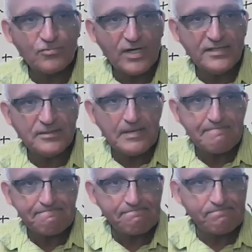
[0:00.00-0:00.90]
right?
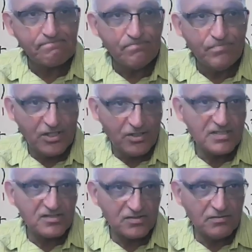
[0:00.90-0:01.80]

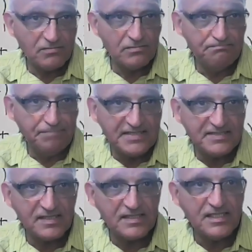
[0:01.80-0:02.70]
Because
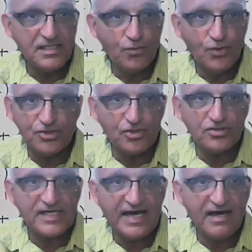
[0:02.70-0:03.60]
basically we
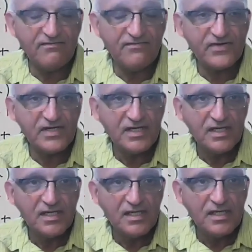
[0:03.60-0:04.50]
don't have
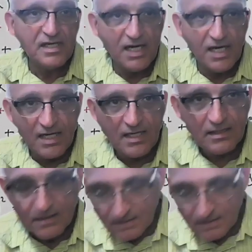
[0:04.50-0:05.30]
a